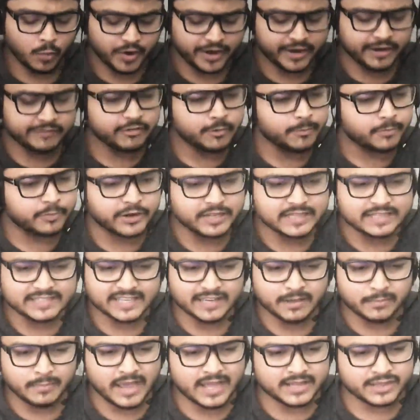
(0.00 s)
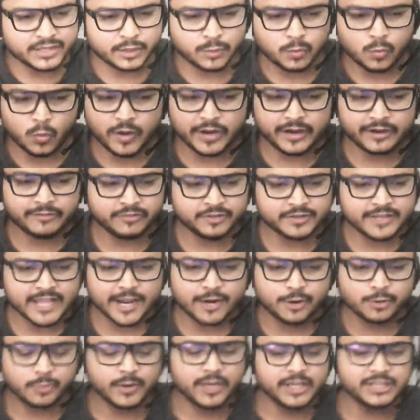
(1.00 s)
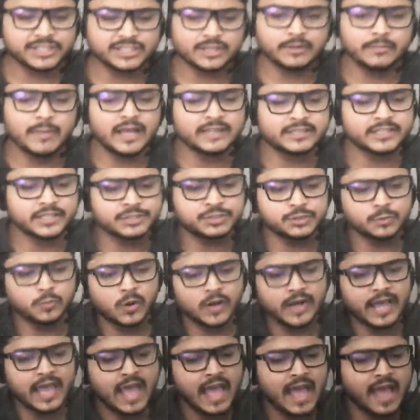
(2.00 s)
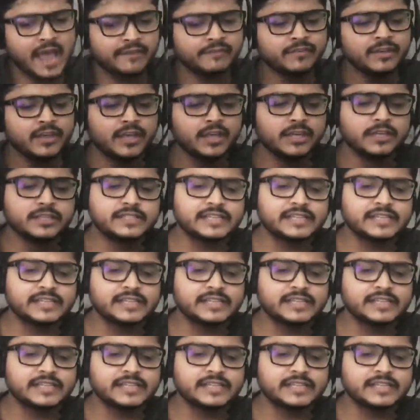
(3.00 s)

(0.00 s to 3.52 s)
whatever printing method, whatever decoration method you want to have.